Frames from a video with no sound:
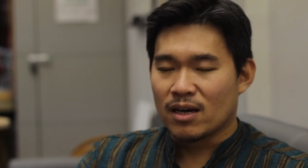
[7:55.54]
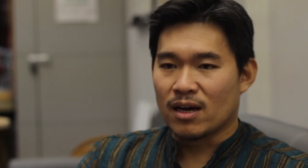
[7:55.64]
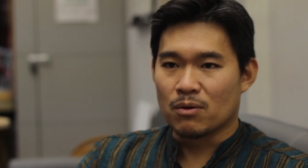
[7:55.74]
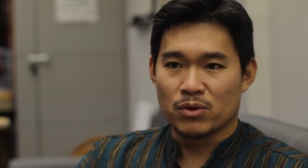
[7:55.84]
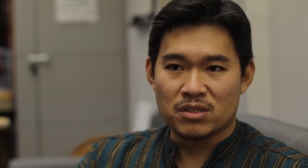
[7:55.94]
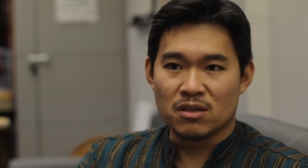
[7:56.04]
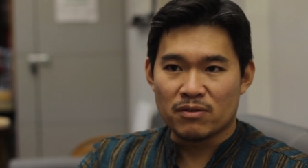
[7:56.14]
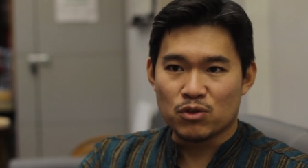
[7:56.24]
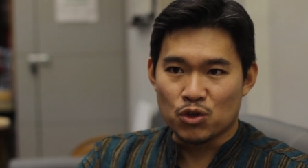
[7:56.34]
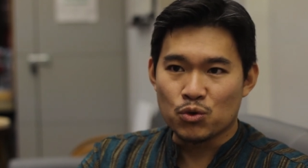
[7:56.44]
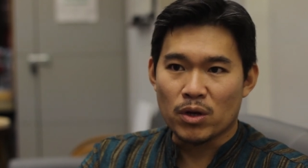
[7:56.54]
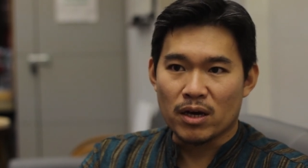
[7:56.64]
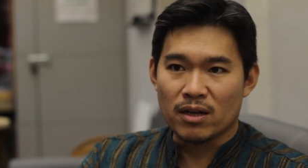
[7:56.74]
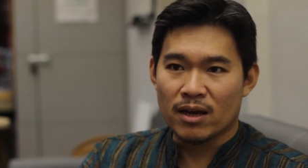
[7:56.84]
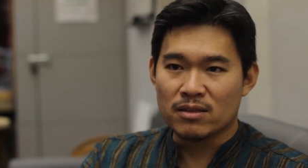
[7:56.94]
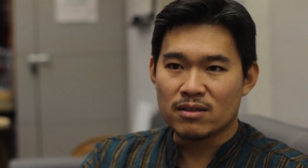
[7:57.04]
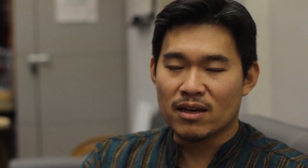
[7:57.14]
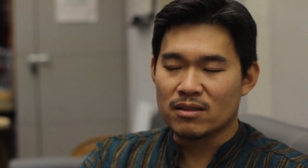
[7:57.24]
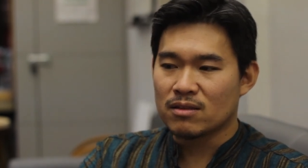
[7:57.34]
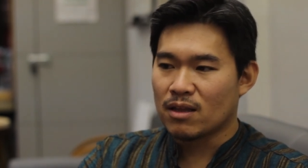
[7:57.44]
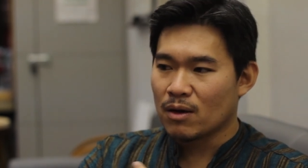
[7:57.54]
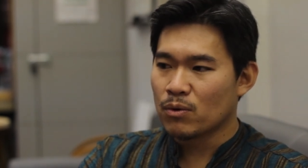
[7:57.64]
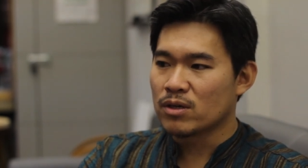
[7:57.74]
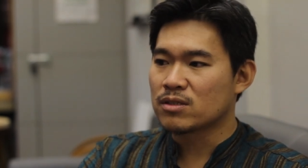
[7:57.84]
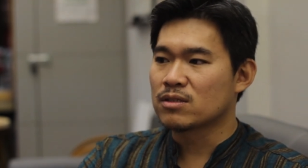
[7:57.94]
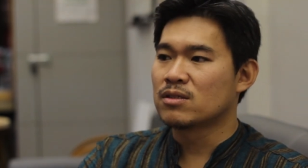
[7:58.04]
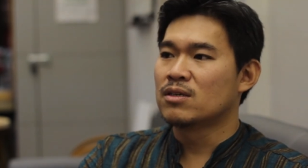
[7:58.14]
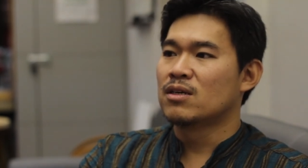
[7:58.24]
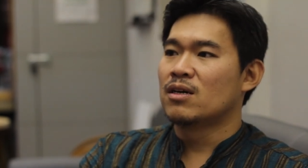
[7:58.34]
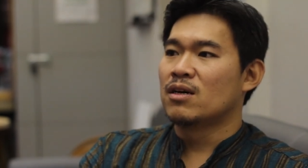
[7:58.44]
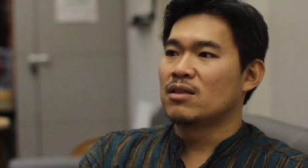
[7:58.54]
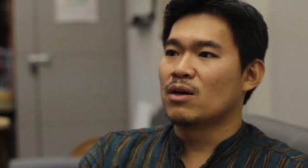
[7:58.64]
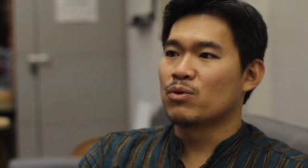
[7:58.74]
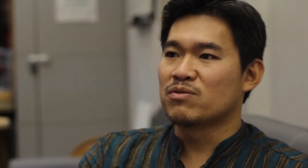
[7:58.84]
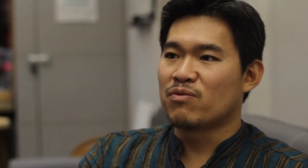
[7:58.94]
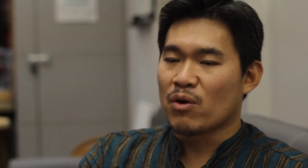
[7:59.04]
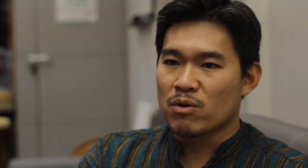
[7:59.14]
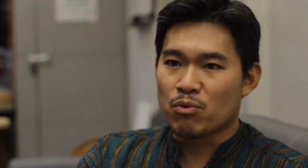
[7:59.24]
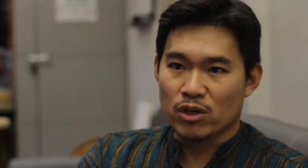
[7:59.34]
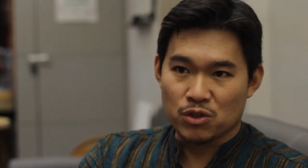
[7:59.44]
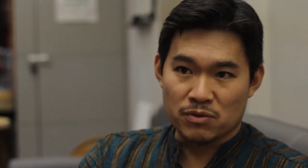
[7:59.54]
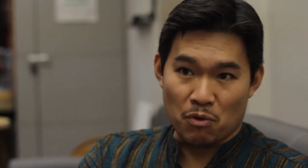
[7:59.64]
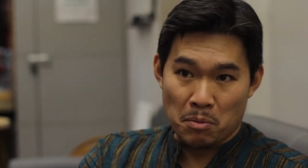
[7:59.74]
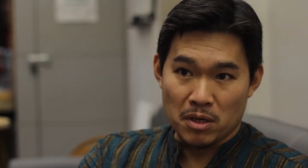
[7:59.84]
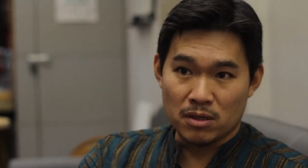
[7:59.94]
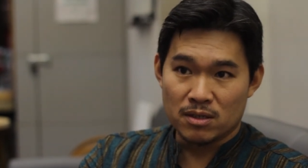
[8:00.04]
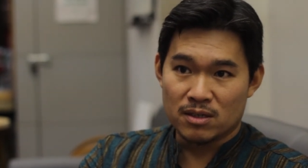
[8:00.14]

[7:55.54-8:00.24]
uh, was enough to do that. And, and that, was, that was very precious for me,